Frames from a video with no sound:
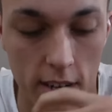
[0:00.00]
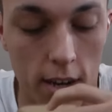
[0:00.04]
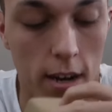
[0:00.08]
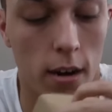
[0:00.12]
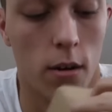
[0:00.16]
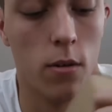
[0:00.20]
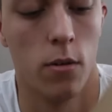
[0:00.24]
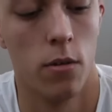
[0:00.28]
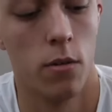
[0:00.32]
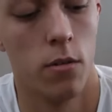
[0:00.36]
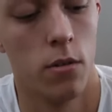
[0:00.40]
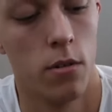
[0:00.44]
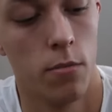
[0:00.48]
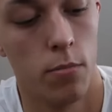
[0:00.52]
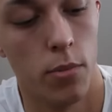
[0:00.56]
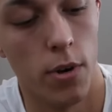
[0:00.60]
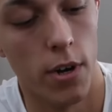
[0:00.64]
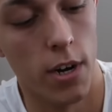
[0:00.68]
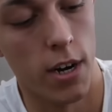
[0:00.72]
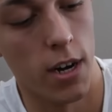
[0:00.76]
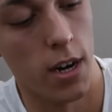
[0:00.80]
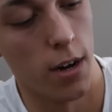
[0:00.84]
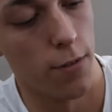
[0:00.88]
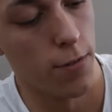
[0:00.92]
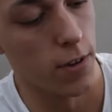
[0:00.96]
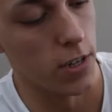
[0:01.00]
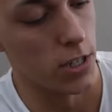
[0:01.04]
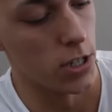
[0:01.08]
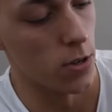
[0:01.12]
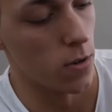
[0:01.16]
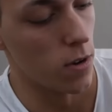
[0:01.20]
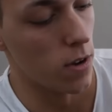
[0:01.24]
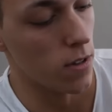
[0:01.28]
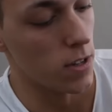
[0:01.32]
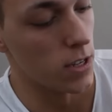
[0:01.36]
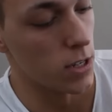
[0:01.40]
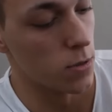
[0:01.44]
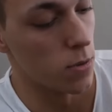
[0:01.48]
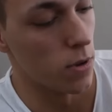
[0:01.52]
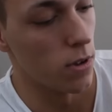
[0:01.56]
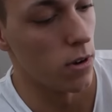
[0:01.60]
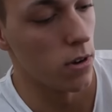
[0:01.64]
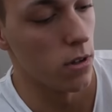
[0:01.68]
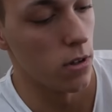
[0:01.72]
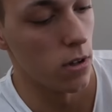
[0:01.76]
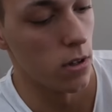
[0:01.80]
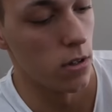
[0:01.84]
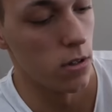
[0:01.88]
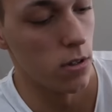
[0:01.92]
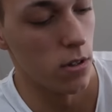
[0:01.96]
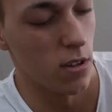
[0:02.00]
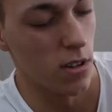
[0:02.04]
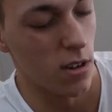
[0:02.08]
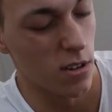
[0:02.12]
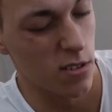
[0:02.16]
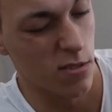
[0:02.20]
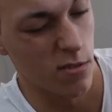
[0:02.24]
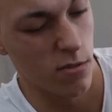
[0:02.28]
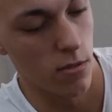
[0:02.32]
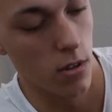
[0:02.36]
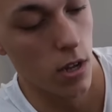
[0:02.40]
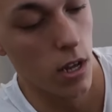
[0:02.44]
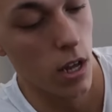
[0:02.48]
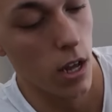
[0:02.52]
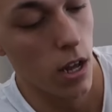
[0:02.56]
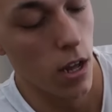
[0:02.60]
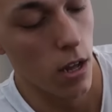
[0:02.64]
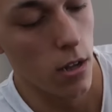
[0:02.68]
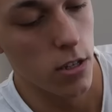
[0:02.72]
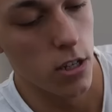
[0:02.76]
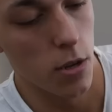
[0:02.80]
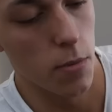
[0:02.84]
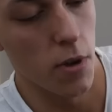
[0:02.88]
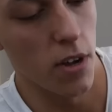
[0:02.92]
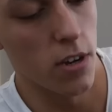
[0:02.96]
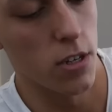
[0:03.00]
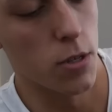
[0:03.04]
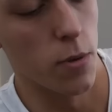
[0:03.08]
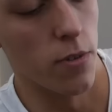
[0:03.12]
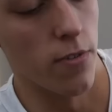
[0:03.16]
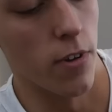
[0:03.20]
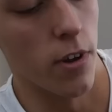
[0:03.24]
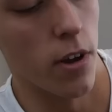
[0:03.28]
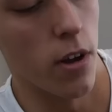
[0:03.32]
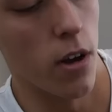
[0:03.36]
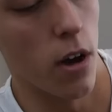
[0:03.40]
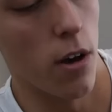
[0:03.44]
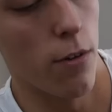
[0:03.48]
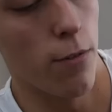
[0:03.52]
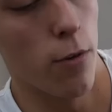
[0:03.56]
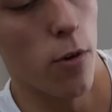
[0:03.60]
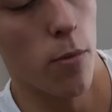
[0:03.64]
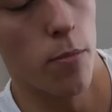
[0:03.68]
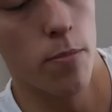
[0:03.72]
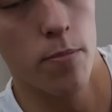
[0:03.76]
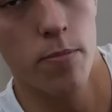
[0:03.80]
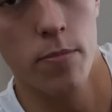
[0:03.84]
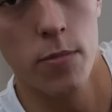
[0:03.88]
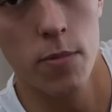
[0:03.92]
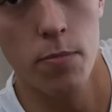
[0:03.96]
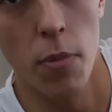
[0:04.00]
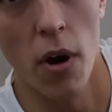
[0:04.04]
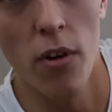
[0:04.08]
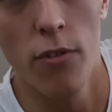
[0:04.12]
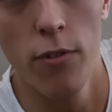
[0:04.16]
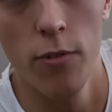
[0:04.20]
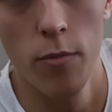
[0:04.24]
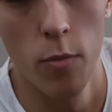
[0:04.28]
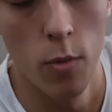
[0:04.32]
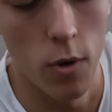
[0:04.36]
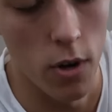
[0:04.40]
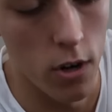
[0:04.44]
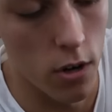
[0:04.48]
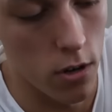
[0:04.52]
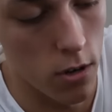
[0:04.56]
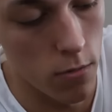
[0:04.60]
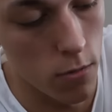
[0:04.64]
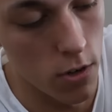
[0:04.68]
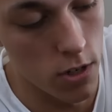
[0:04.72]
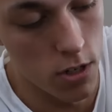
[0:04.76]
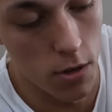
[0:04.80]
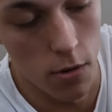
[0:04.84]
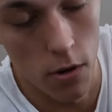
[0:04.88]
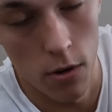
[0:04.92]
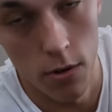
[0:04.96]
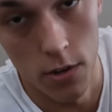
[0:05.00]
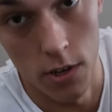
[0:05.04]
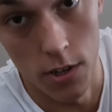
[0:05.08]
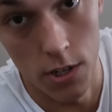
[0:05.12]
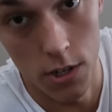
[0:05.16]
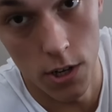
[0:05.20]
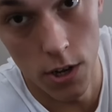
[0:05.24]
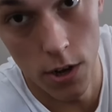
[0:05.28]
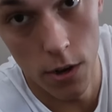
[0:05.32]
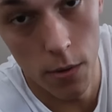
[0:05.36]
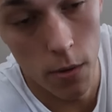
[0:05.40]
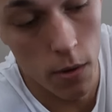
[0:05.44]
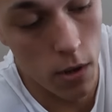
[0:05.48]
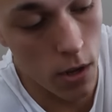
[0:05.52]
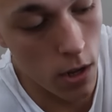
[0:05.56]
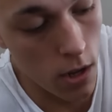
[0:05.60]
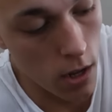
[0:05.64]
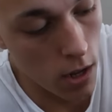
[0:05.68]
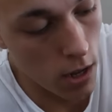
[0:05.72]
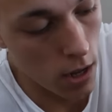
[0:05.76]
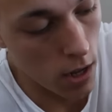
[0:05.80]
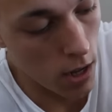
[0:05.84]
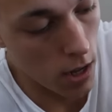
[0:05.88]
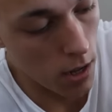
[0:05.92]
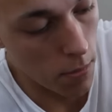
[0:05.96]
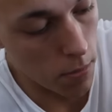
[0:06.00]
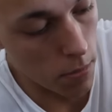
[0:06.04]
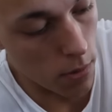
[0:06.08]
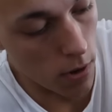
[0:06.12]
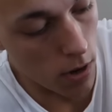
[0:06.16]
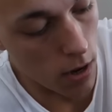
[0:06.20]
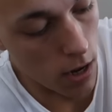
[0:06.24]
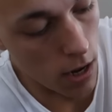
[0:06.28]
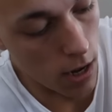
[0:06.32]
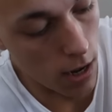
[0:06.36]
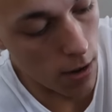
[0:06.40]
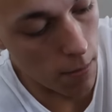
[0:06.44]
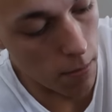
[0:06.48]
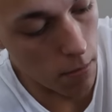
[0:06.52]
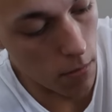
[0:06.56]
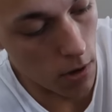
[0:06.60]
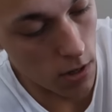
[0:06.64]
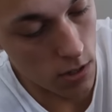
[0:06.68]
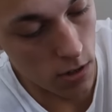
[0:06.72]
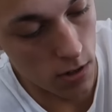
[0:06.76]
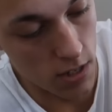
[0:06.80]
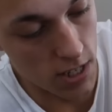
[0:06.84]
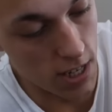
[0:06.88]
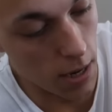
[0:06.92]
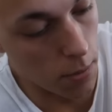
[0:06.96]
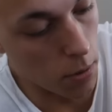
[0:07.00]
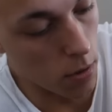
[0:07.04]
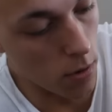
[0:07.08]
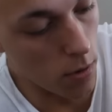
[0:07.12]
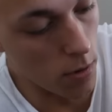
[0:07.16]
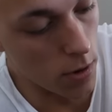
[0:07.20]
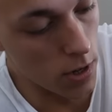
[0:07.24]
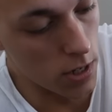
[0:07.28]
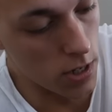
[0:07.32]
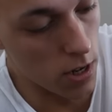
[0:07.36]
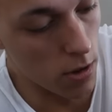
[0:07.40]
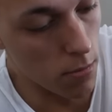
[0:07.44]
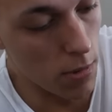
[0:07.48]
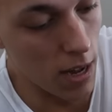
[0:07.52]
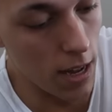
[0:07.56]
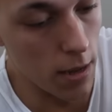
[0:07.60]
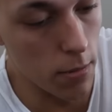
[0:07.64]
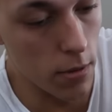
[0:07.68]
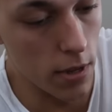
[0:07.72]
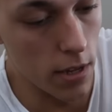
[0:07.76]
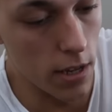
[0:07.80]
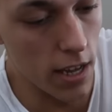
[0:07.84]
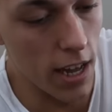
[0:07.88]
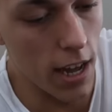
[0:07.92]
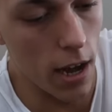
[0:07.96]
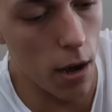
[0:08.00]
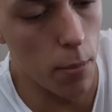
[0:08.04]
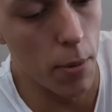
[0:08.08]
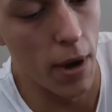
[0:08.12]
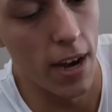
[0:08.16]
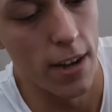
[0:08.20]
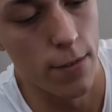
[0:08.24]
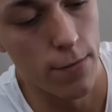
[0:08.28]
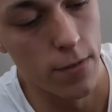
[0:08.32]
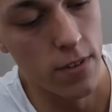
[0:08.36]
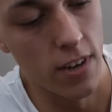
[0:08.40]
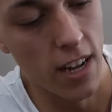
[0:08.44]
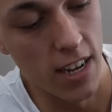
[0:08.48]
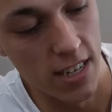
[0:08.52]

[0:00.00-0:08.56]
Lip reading: now, but I think she'll like this one. To be honest with you, I thought both of them were going to come because I ordered two. But I've done a separate order, so maybe... Yeah, I'll pay for the